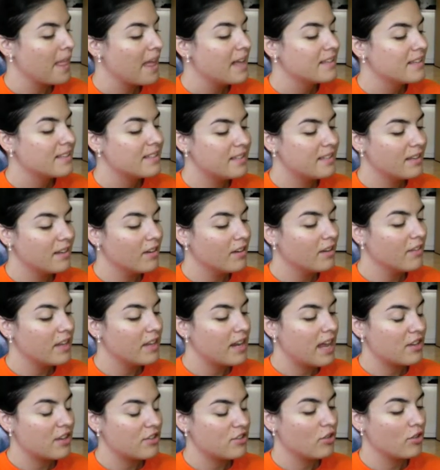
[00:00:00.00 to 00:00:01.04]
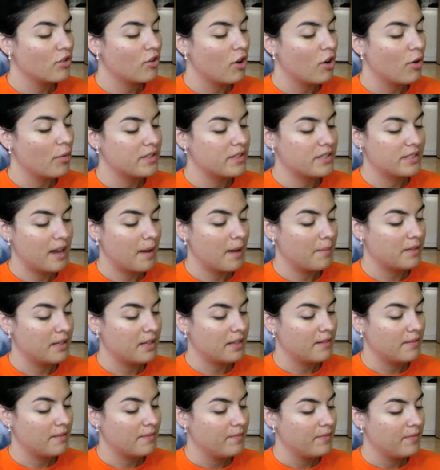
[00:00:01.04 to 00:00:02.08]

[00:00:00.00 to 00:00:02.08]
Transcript: Still, the national goal was adopted.